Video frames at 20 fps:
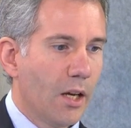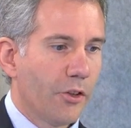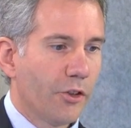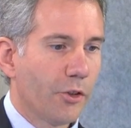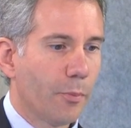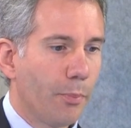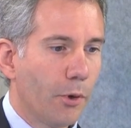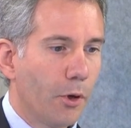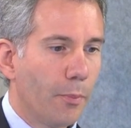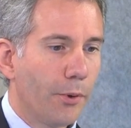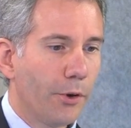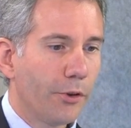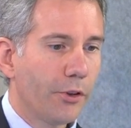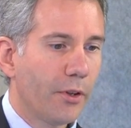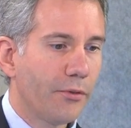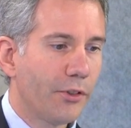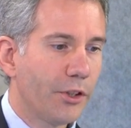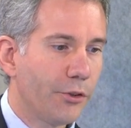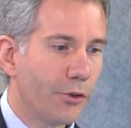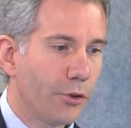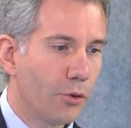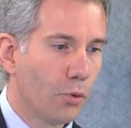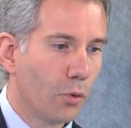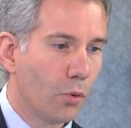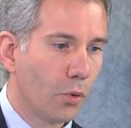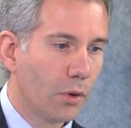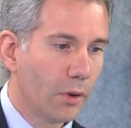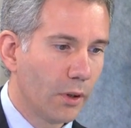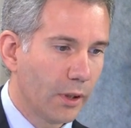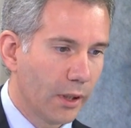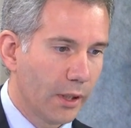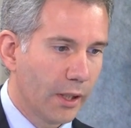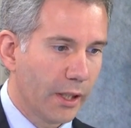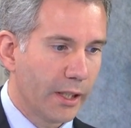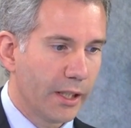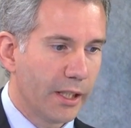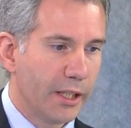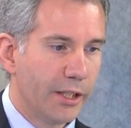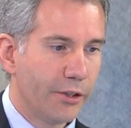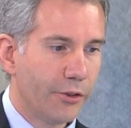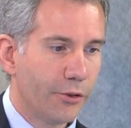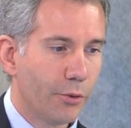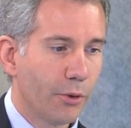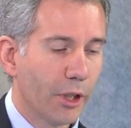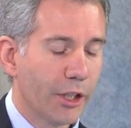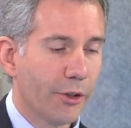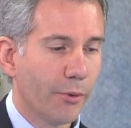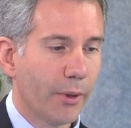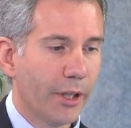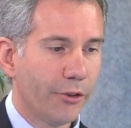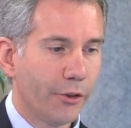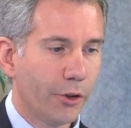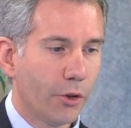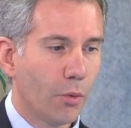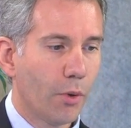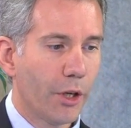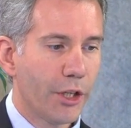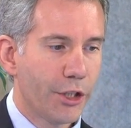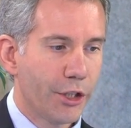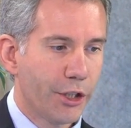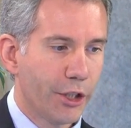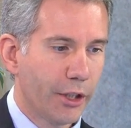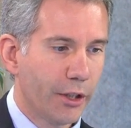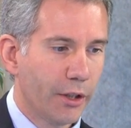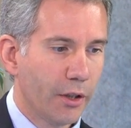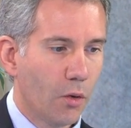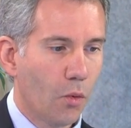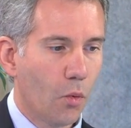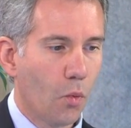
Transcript: The purpose of this tool is to address the question,